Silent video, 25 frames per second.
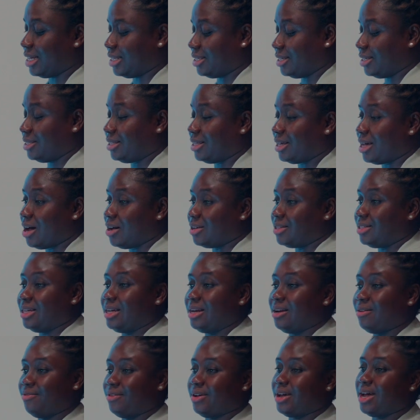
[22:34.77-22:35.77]
statistical
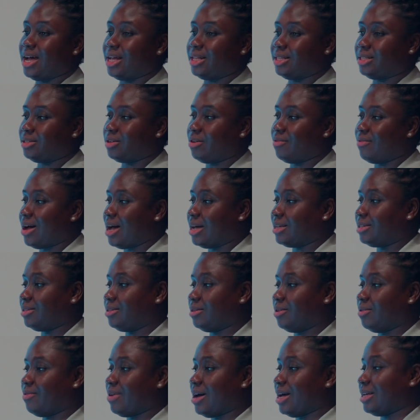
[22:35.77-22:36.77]
significance of
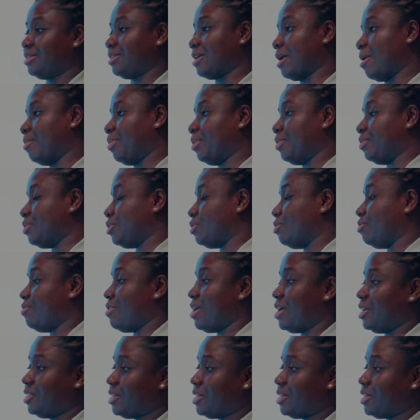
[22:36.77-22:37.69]
our sample. So for